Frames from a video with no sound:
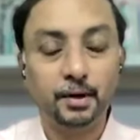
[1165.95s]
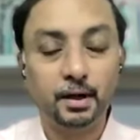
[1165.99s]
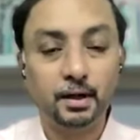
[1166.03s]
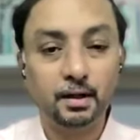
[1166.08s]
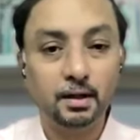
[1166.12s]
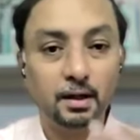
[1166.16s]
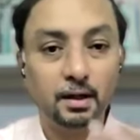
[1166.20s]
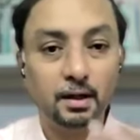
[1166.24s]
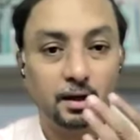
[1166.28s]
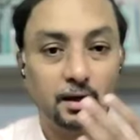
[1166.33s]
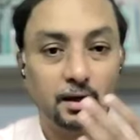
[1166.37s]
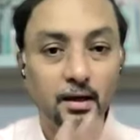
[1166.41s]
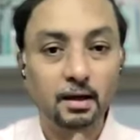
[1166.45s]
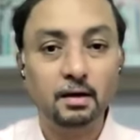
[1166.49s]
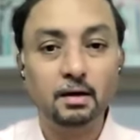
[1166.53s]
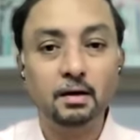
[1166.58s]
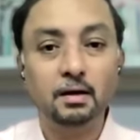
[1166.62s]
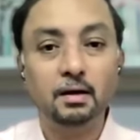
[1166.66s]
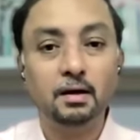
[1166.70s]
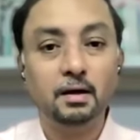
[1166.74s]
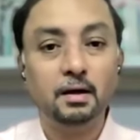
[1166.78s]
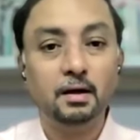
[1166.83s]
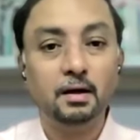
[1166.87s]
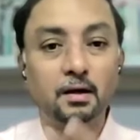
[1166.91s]
Breathing
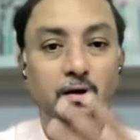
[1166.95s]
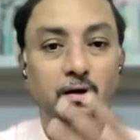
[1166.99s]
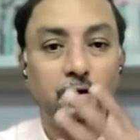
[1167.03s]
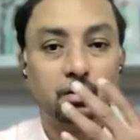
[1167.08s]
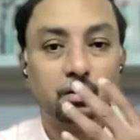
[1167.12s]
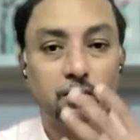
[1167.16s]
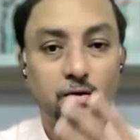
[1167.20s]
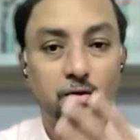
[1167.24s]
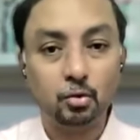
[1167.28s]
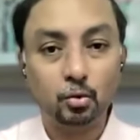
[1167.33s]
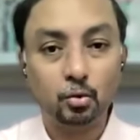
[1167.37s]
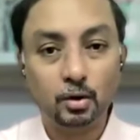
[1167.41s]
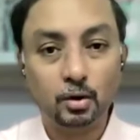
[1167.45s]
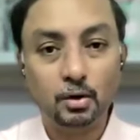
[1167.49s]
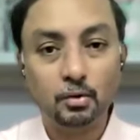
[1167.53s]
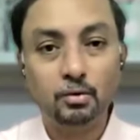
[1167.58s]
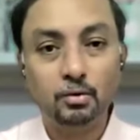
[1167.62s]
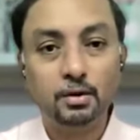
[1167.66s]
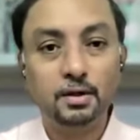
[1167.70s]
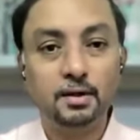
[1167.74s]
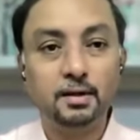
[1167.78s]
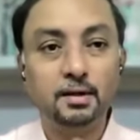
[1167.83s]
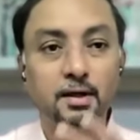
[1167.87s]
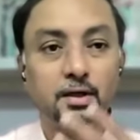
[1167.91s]
in
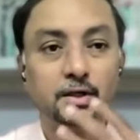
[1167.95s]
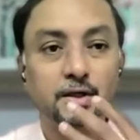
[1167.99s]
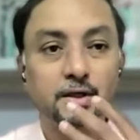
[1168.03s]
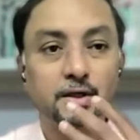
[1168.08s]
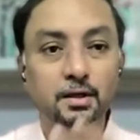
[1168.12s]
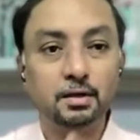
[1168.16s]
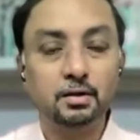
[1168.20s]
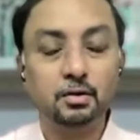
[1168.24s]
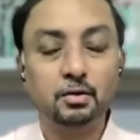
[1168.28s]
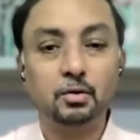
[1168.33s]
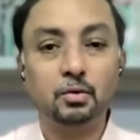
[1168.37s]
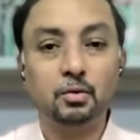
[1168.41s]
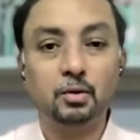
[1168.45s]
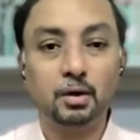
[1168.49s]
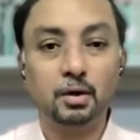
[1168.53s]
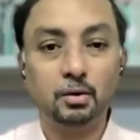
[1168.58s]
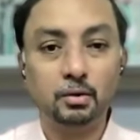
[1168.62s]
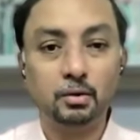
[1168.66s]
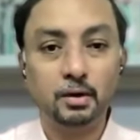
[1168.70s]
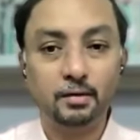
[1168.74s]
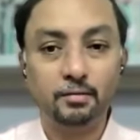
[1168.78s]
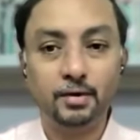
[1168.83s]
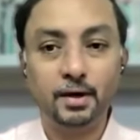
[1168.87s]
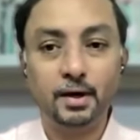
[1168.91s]
throughout the session,
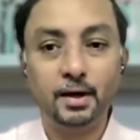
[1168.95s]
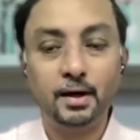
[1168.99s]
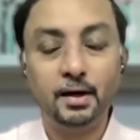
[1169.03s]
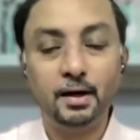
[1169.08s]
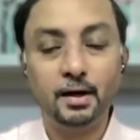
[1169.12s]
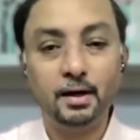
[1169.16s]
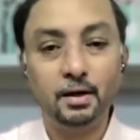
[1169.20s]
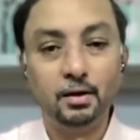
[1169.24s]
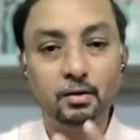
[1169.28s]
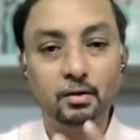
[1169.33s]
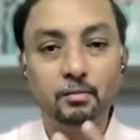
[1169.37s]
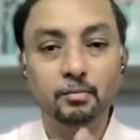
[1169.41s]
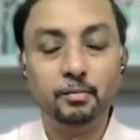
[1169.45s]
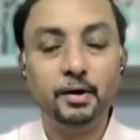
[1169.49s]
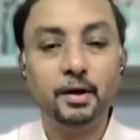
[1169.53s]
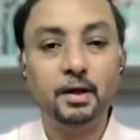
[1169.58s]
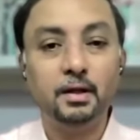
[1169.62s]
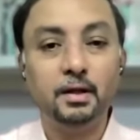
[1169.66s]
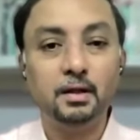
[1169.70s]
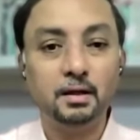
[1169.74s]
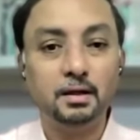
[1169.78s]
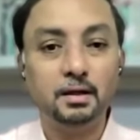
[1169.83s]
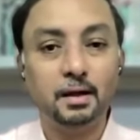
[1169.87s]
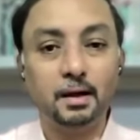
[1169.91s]
throughout every day, you'll
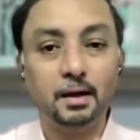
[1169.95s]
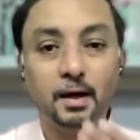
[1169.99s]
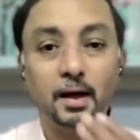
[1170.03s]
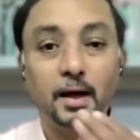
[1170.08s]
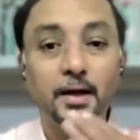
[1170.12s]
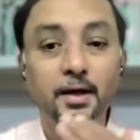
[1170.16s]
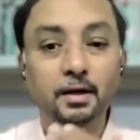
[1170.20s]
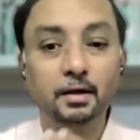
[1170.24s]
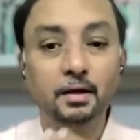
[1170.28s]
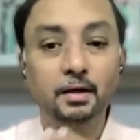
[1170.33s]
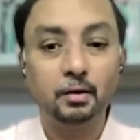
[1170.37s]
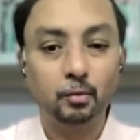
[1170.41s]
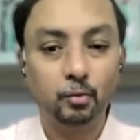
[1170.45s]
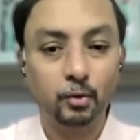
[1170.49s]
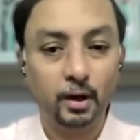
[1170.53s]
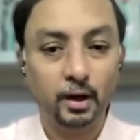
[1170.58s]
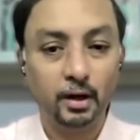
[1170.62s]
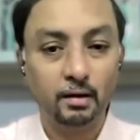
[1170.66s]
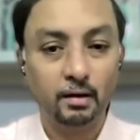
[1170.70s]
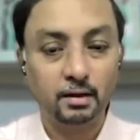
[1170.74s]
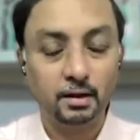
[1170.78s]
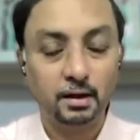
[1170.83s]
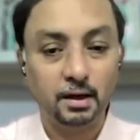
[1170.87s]
breathe in the right way.